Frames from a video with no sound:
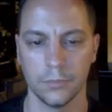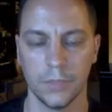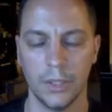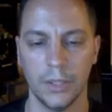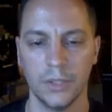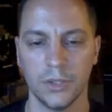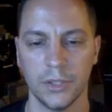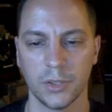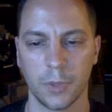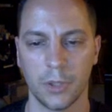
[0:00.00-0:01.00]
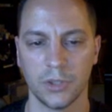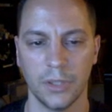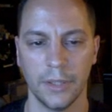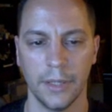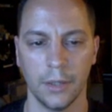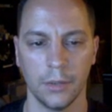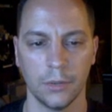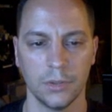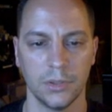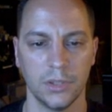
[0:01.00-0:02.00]
the easiest person to get
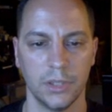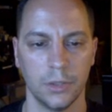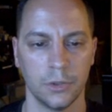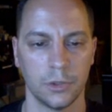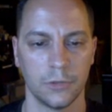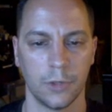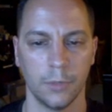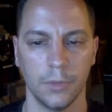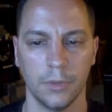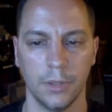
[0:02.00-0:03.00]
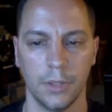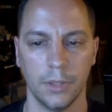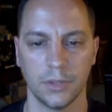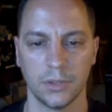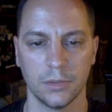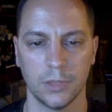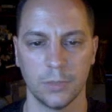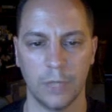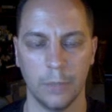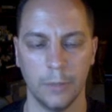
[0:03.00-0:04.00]
signatures from. There's
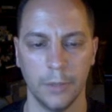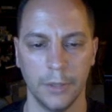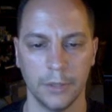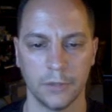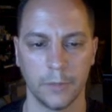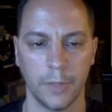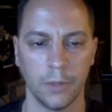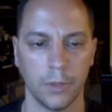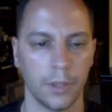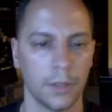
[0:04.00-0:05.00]
probably millions of them out there,